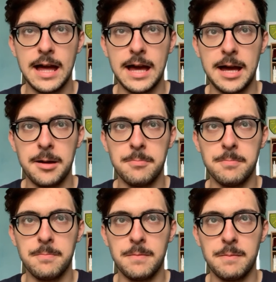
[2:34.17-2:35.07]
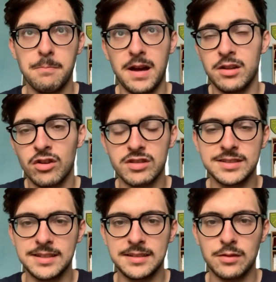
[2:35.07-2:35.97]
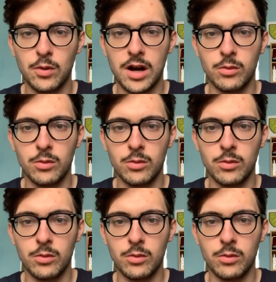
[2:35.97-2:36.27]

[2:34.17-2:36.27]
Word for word: Um, but Norwich City did well.